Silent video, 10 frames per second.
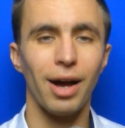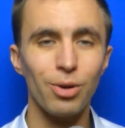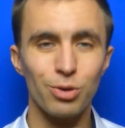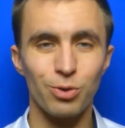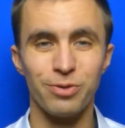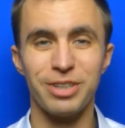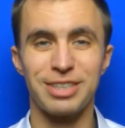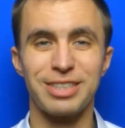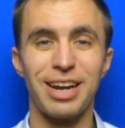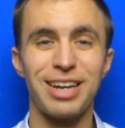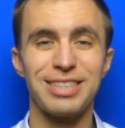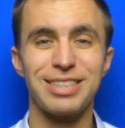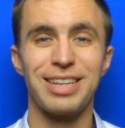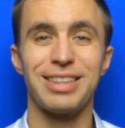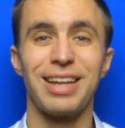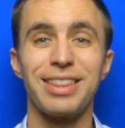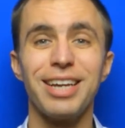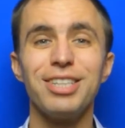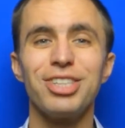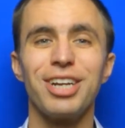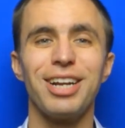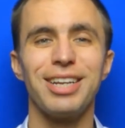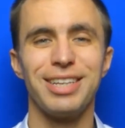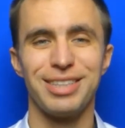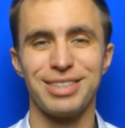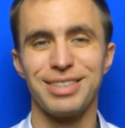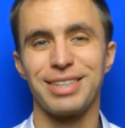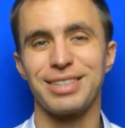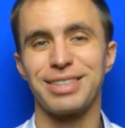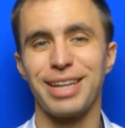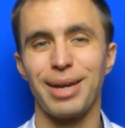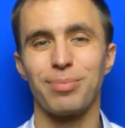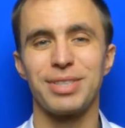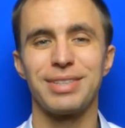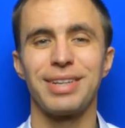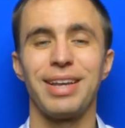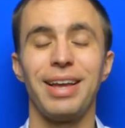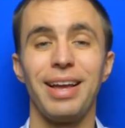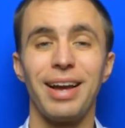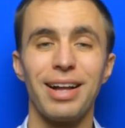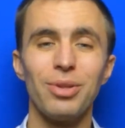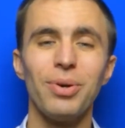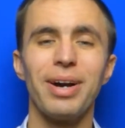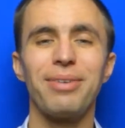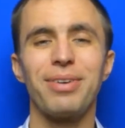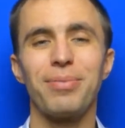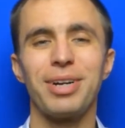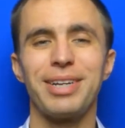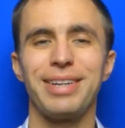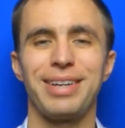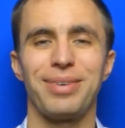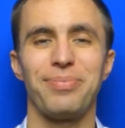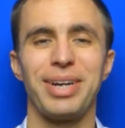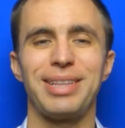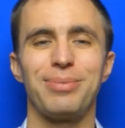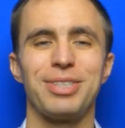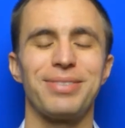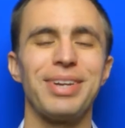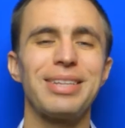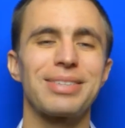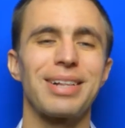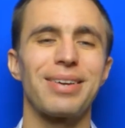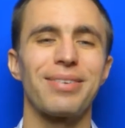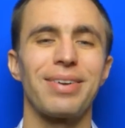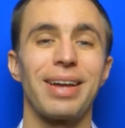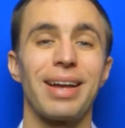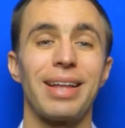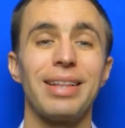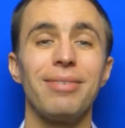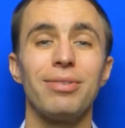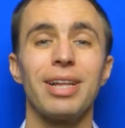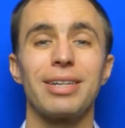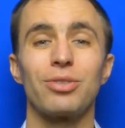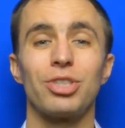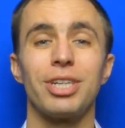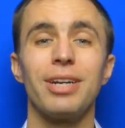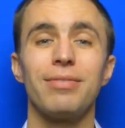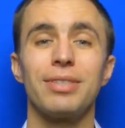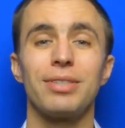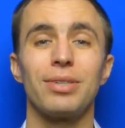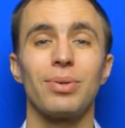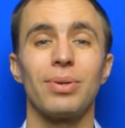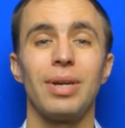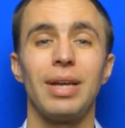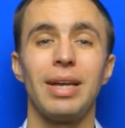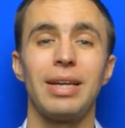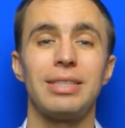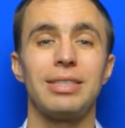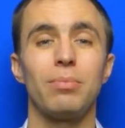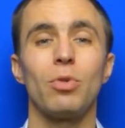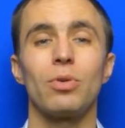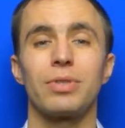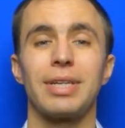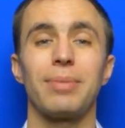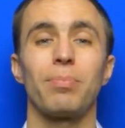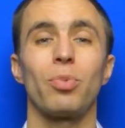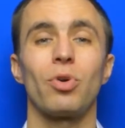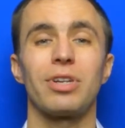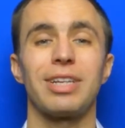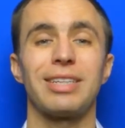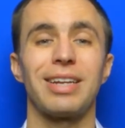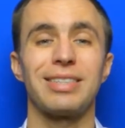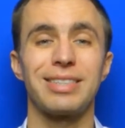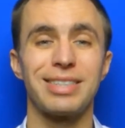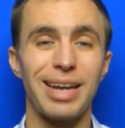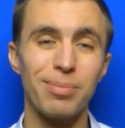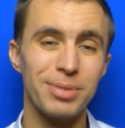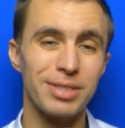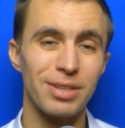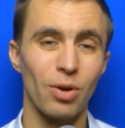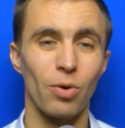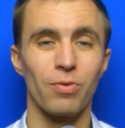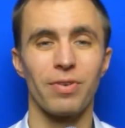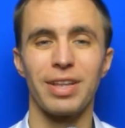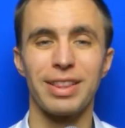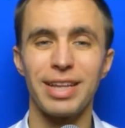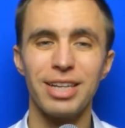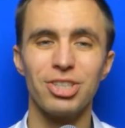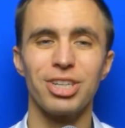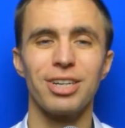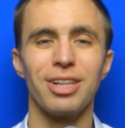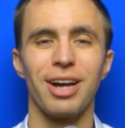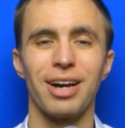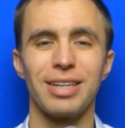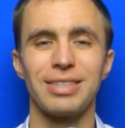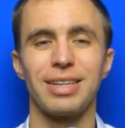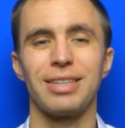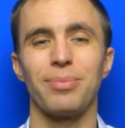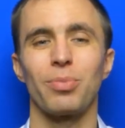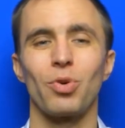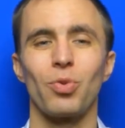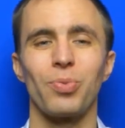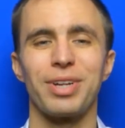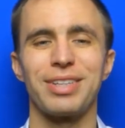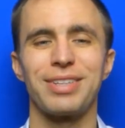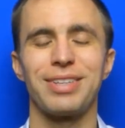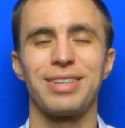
How to fix eyesight naturally in 6 steps. Hello everybody, my name is Sviatoslav and I would like to share with you the most important steps of natural eyesight improvement.